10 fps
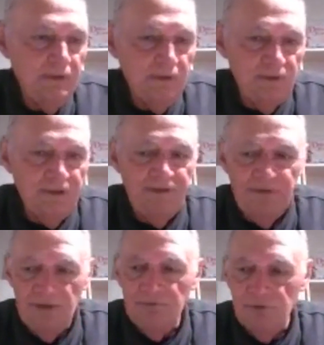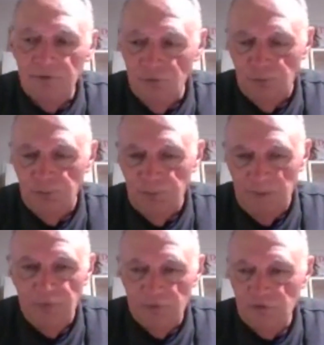leaving of the group
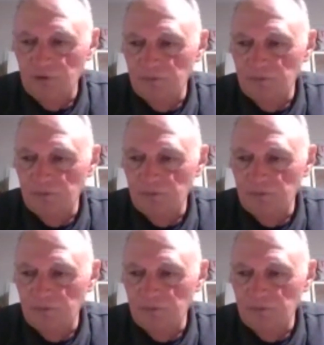members.